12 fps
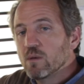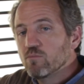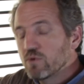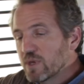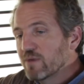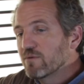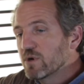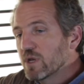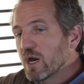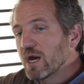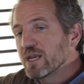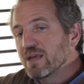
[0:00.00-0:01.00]
Believe it or
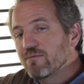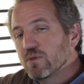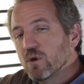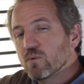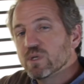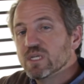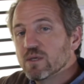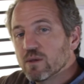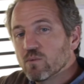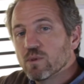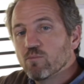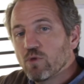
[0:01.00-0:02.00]
not, even though we're
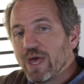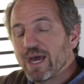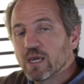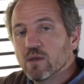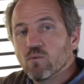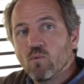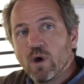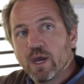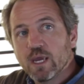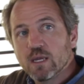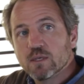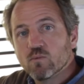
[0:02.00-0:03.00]
dealing with black and
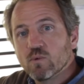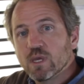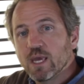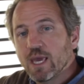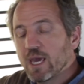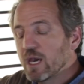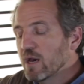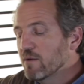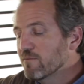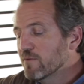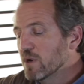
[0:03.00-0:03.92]
white, we have